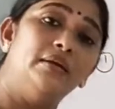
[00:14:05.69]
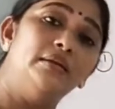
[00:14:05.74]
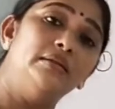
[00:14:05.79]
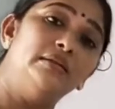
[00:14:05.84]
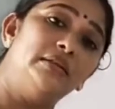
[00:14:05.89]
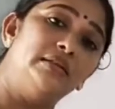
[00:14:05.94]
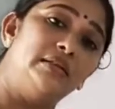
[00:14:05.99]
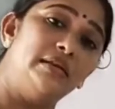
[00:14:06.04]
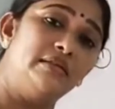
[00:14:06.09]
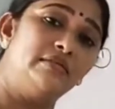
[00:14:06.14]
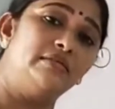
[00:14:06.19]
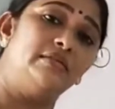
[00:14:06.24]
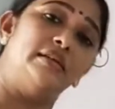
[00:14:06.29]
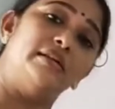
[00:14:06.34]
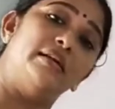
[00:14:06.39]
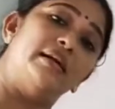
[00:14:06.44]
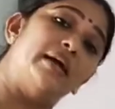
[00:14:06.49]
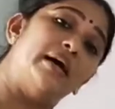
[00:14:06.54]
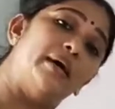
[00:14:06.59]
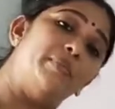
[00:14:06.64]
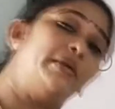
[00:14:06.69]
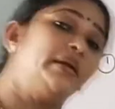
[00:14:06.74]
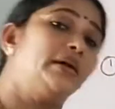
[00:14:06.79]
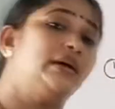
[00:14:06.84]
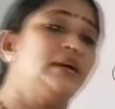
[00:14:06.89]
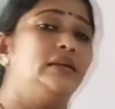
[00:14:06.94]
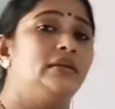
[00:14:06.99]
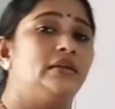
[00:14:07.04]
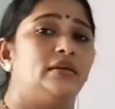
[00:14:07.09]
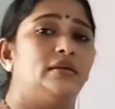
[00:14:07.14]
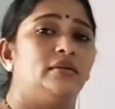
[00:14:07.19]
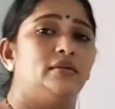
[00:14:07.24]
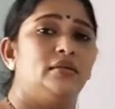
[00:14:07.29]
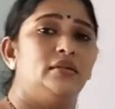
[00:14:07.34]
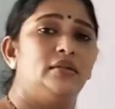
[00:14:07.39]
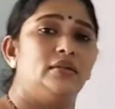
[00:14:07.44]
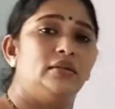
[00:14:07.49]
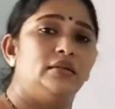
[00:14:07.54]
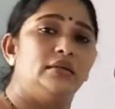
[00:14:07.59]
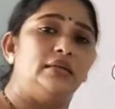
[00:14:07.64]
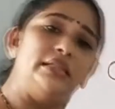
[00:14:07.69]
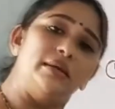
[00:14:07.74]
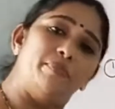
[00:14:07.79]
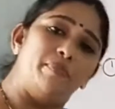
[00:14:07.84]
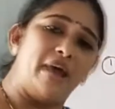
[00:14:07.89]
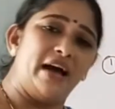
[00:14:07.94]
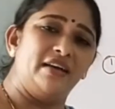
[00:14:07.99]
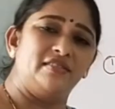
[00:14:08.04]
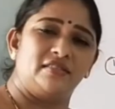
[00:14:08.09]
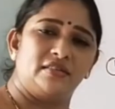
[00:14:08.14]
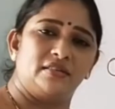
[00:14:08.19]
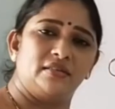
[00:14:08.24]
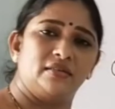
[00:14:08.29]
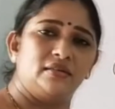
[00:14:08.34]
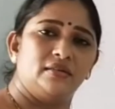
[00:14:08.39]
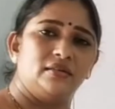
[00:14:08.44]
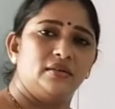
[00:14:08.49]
the things that had happened earlier in the past,